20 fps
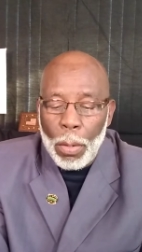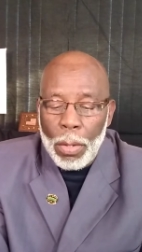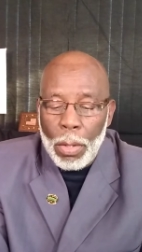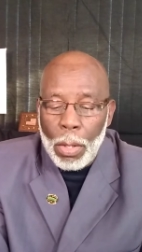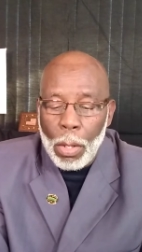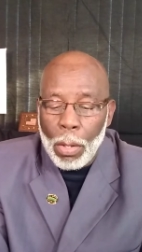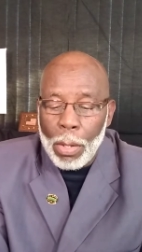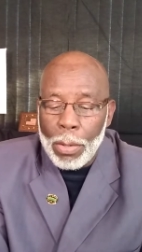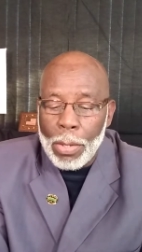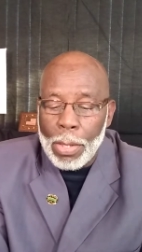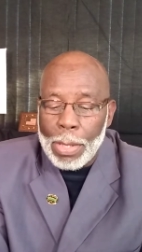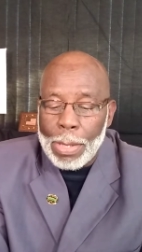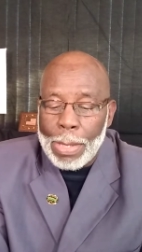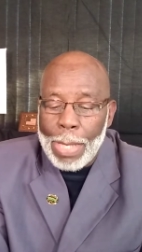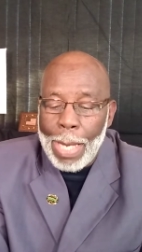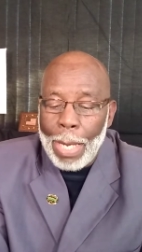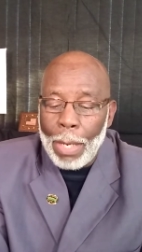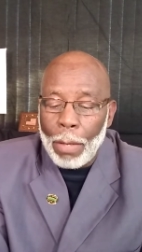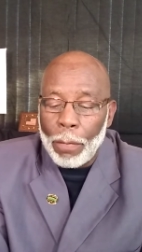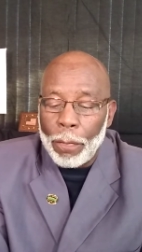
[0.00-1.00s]

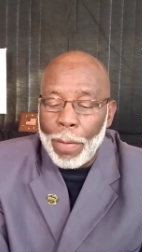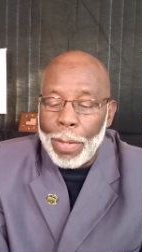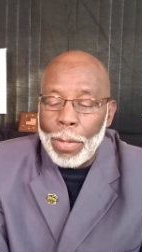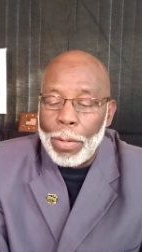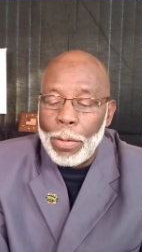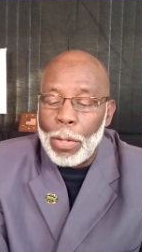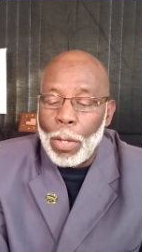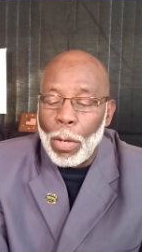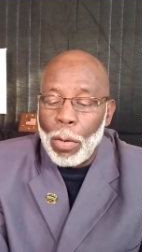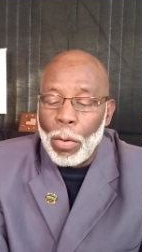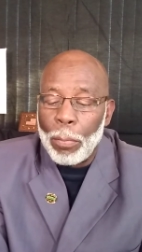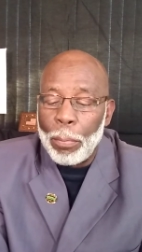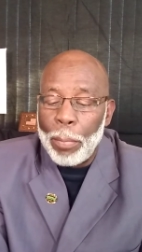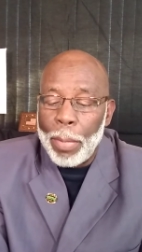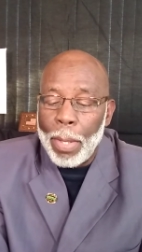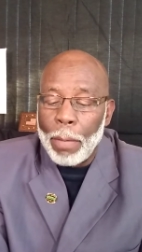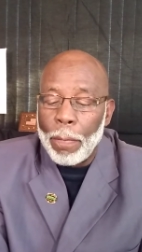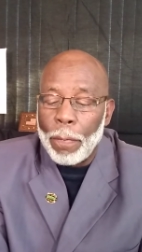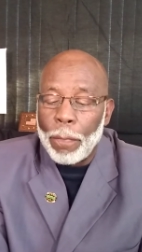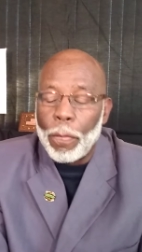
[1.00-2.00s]
yourself and don't
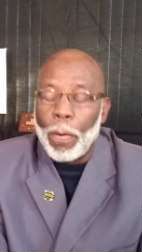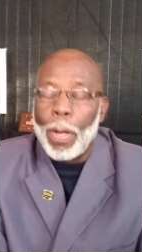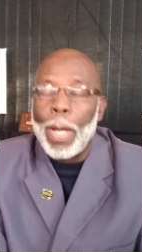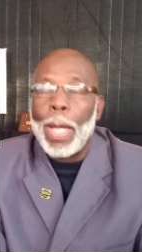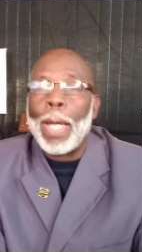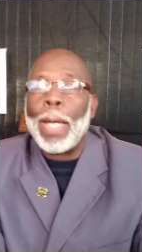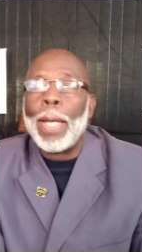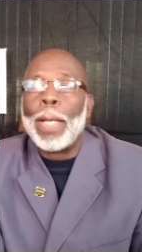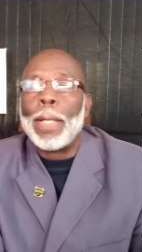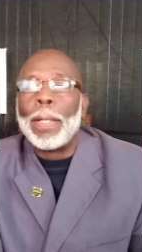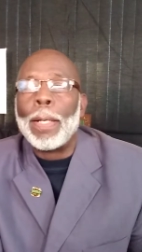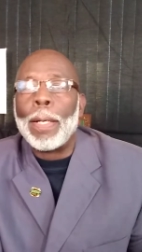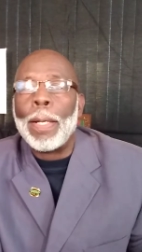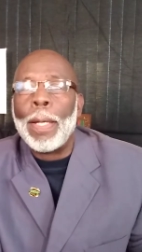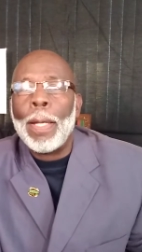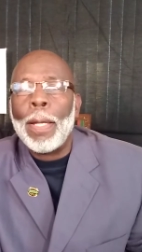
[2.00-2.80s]
be afraid